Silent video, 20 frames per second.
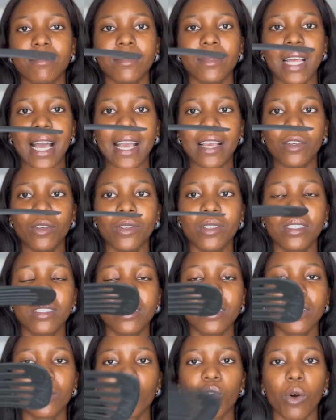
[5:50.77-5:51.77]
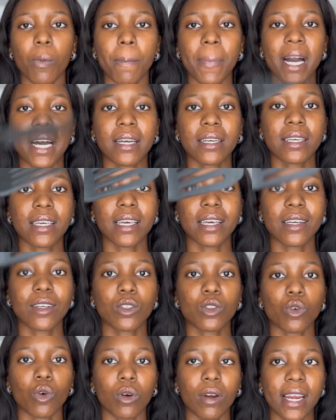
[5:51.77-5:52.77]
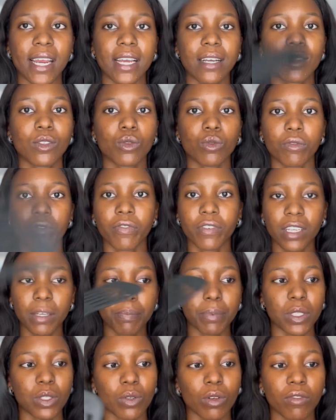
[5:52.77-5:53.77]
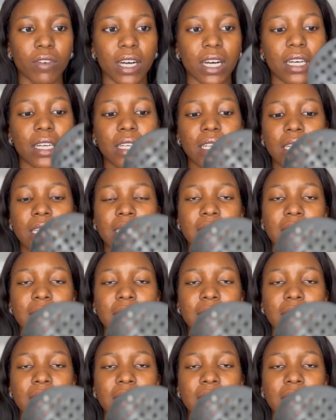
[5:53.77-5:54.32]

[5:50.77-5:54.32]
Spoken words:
I use this for pancakes or eggs to flip it over.